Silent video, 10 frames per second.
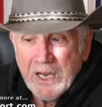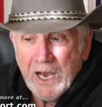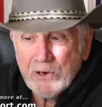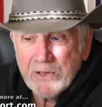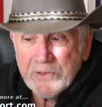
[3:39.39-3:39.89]

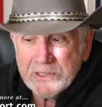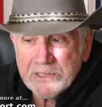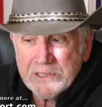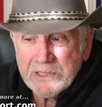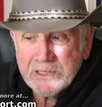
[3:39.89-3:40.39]
Out of
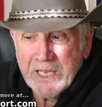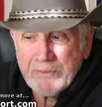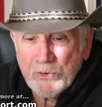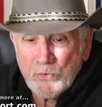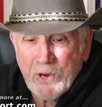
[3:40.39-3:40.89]
this
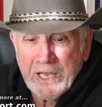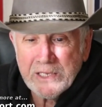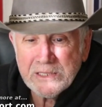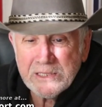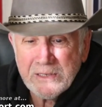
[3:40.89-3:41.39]
came the
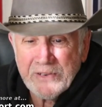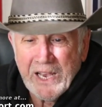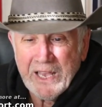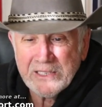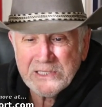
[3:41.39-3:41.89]
rise of
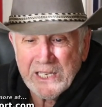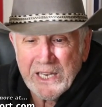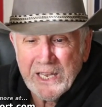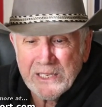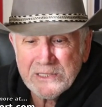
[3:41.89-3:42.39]

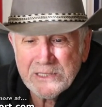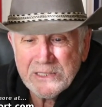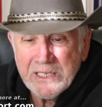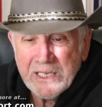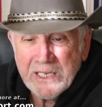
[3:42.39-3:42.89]

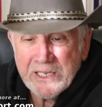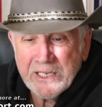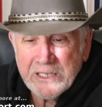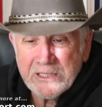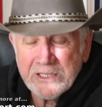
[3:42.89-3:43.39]
ISIS, and
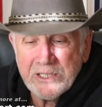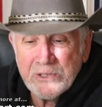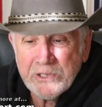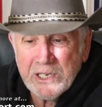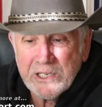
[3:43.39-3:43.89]
a
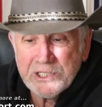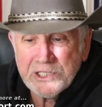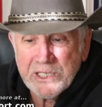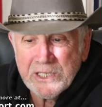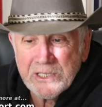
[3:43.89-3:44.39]
continued
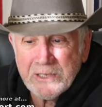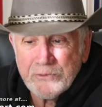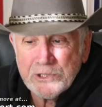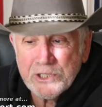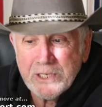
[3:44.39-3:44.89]
unleashing
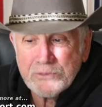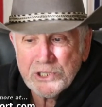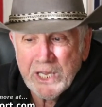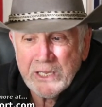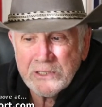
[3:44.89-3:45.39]
of regime
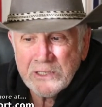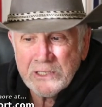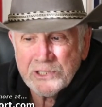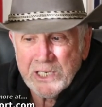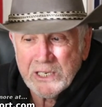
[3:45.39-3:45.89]
change
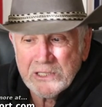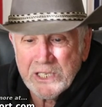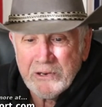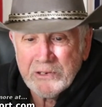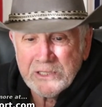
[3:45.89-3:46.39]
and
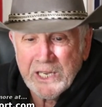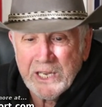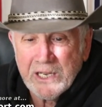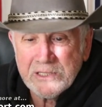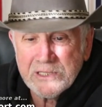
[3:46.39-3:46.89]
sectarian
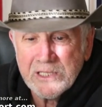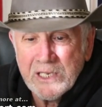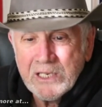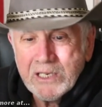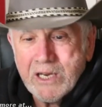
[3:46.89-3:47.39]
chaos
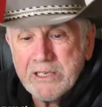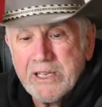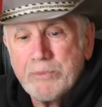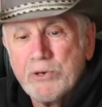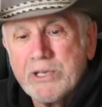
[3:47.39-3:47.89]
on
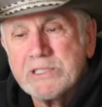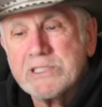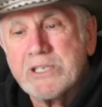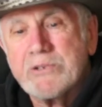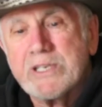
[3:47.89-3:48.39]
neighboring
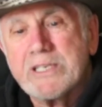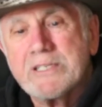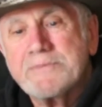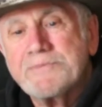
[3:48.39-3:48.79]
Syria.